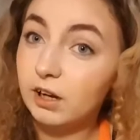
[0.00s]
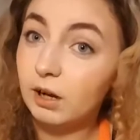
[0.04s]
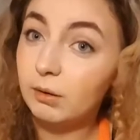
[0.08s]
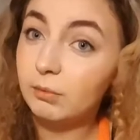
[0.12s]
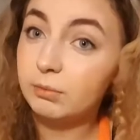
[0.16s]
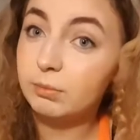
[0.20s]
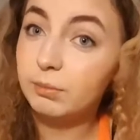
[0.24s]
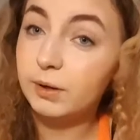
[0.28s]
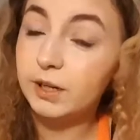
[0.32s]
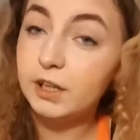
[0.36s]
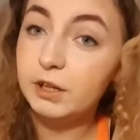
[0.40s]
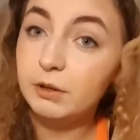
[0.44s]
the
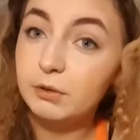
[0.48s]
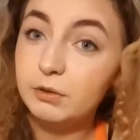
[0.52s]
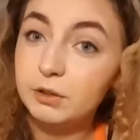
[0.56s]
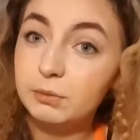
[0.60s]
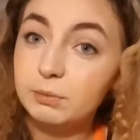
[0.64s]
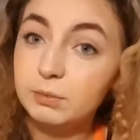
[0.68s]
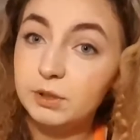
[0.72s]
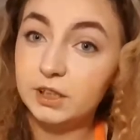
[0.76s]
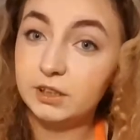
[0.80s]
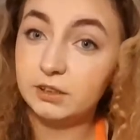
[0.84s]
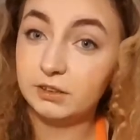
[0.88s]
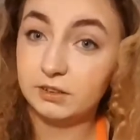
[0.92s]
top of my
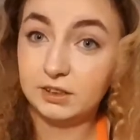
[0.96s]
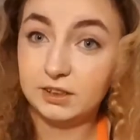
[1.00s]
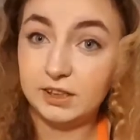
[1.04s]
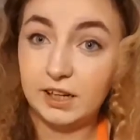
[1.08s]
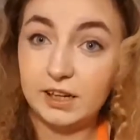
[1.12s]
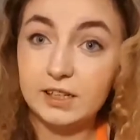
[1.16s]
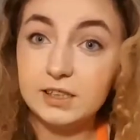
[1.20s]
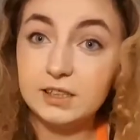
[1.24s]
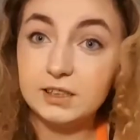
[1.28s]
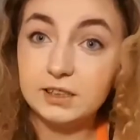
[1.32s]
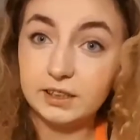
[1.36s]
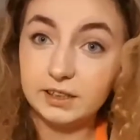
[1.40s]
YouTube channel
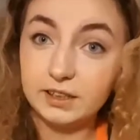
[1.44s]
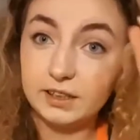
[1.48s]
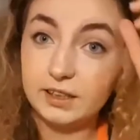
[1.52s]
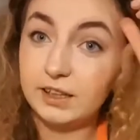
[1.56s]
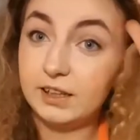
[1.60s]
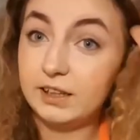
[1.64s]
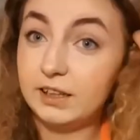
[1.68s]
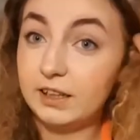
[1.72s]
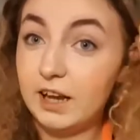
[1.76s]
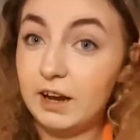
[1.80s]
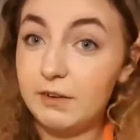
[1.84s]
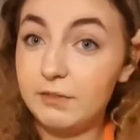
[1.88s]
says,
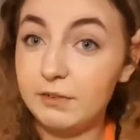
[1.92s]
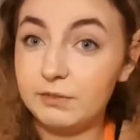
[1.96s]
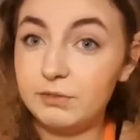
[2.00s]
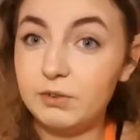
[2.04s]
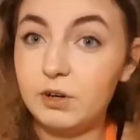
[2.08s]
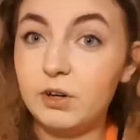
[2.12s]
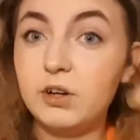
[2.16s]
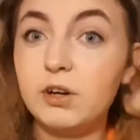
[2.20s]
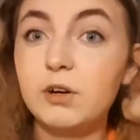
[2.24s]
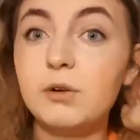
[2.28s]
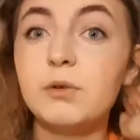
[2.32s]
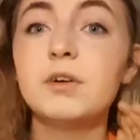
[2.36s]
like in the cover
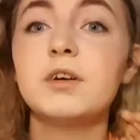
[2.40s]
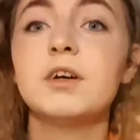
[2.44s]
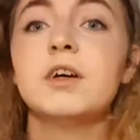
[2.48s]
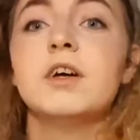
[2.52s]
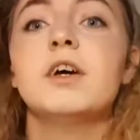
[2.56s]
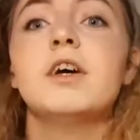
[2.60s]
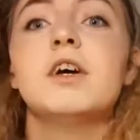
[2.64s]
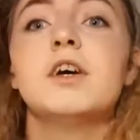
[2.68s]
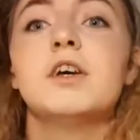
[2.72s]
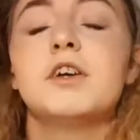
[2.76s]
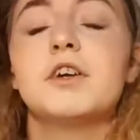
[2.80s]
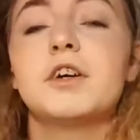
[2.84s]
photo.
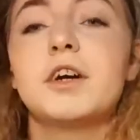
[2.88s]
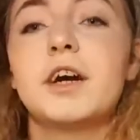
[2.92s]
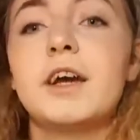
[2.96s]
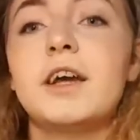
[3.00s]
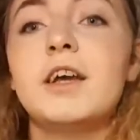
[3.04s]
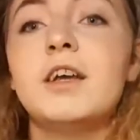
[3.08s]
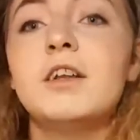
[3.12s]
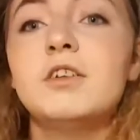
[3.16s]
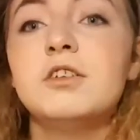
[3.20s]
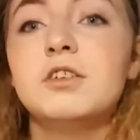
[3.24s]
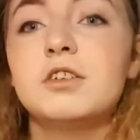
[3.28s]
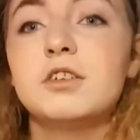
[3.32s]
Your
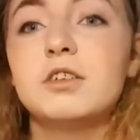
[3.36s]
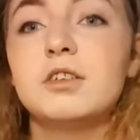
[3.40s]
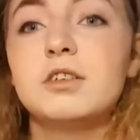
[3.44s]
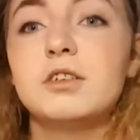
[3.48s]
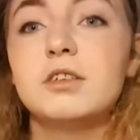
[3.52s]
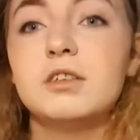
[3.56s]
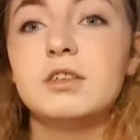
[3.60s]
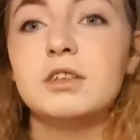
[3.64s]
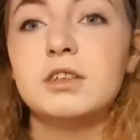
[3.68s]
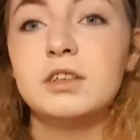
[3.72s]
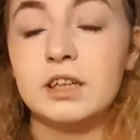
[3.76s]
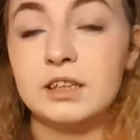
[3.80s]
age
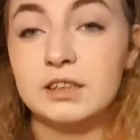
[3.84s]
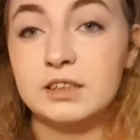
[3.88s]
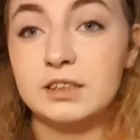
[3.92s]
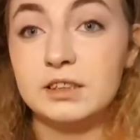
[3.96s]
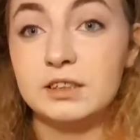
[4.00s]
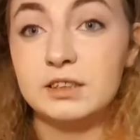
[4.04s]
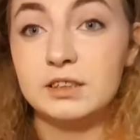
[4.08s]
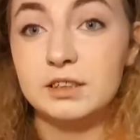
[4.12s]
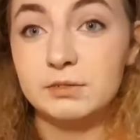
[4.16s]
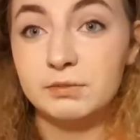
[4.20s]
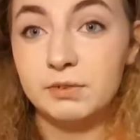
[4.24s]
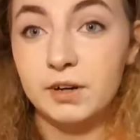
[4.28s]

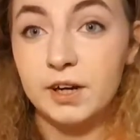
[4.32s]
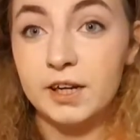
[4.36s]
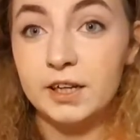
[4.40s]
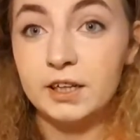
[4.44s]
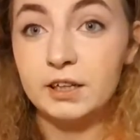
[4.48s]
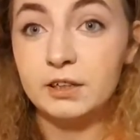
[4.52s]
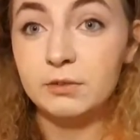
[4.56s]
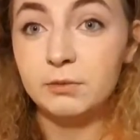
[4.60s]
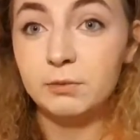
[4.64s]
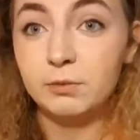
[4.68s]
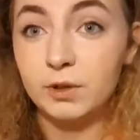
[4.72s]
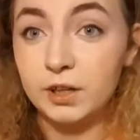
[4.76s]
doesn't
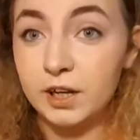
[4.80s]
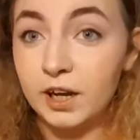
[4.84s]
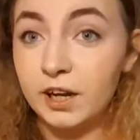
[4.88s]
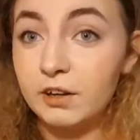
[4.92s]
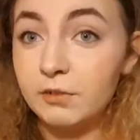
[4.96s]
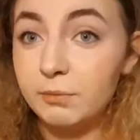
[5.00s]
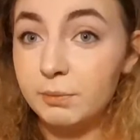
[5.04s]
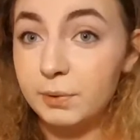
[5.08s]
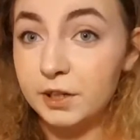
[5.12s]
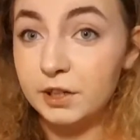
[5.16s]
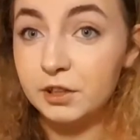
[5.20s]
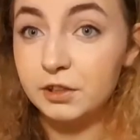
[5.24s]
define what
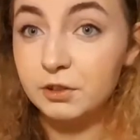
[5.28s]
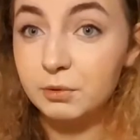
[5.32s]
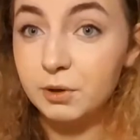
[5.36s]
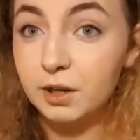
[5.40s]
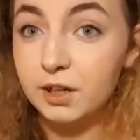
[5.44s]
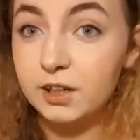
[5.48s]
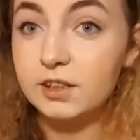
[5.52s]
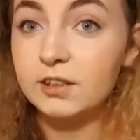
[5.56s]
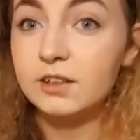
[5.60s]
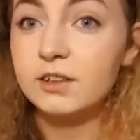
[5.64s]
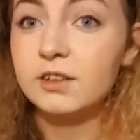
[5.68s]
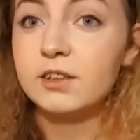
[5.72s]
kind of parent you
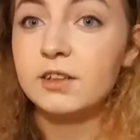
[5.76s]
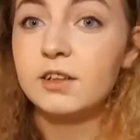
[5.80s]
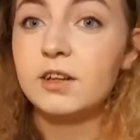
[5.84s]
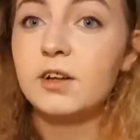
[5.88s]
are.